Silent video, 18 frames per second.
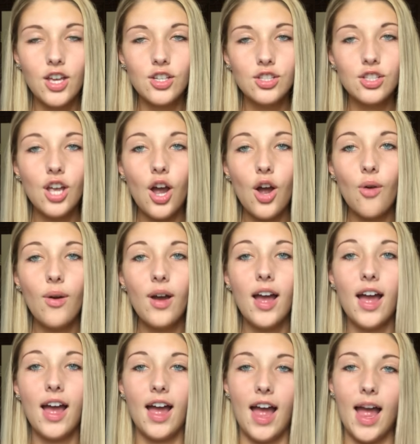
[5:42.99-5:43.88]
So
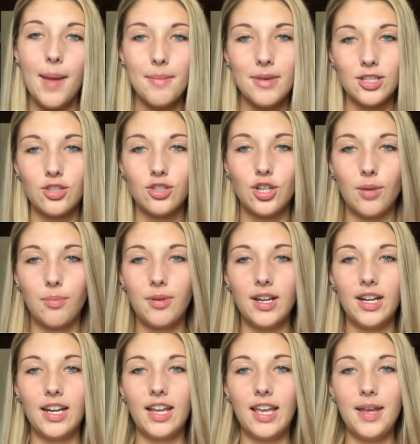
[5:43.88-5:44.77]
I
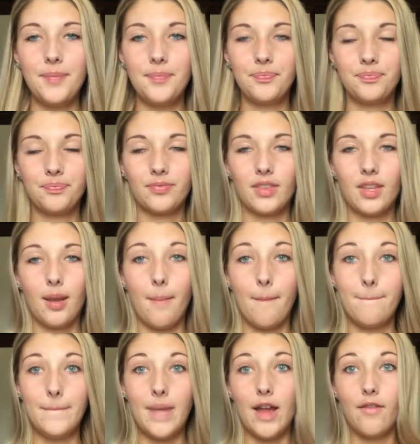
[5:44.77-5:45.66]
misinterpreted it,
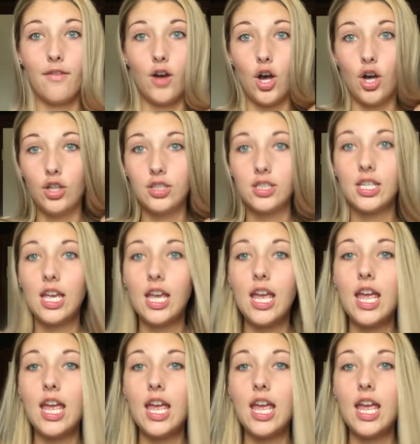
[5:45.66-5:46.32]
my fault,